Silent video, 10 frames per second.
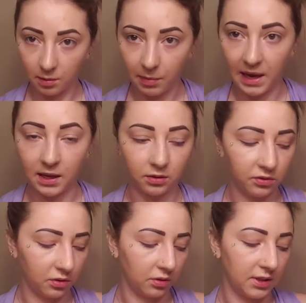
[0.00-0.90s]
the
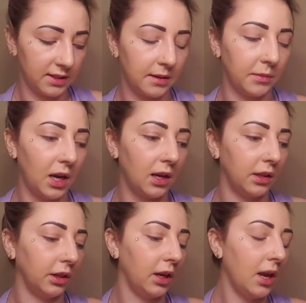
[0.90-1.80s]
pales are the same
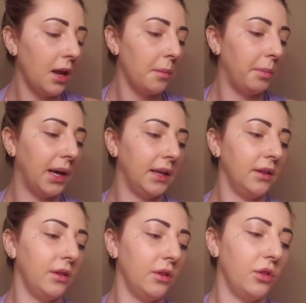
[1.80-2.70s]
color.
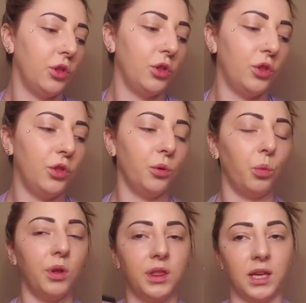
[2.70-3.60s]
But the
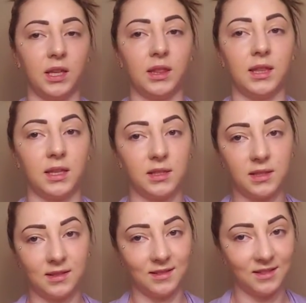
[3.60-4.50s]
one thing
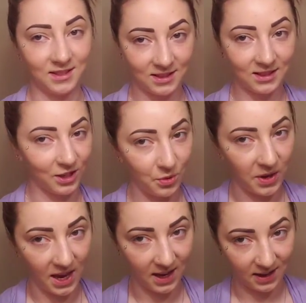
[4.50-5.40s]
that's you
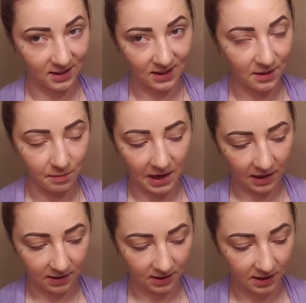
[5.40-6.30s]
can't
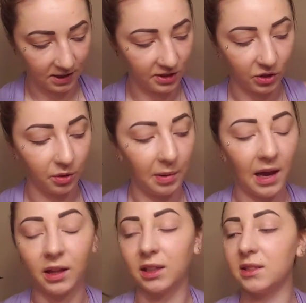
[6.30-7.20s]
compare to these good
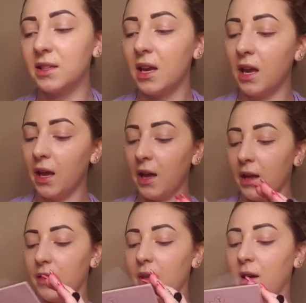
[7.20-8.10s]
palettes.
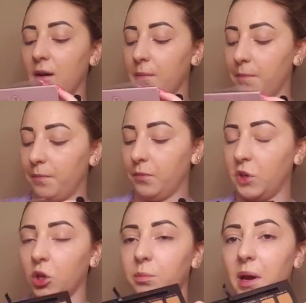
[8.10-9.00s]

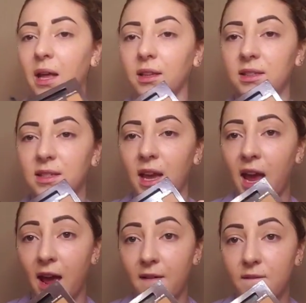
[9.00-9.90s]
Good palettes
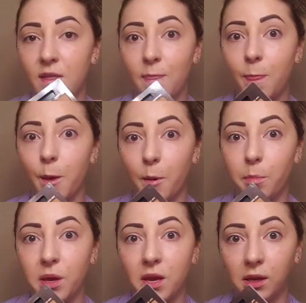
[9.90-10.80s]
have the
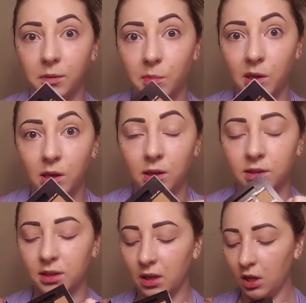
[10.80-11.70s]

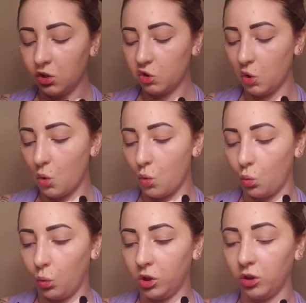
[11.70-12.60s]
pigment. So
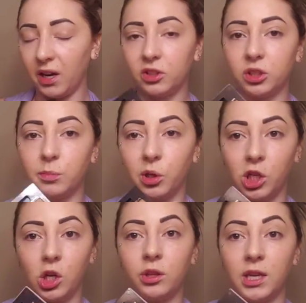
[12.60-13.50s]
when you're actually
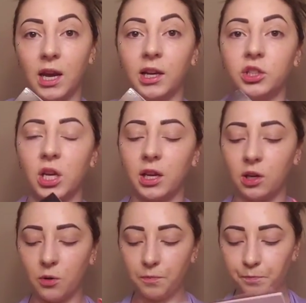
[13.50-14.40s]
putting on the
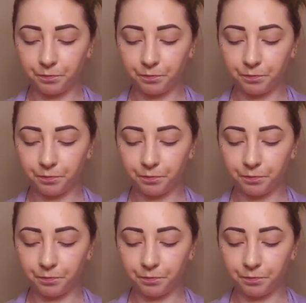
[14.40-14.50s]
eyeshadow,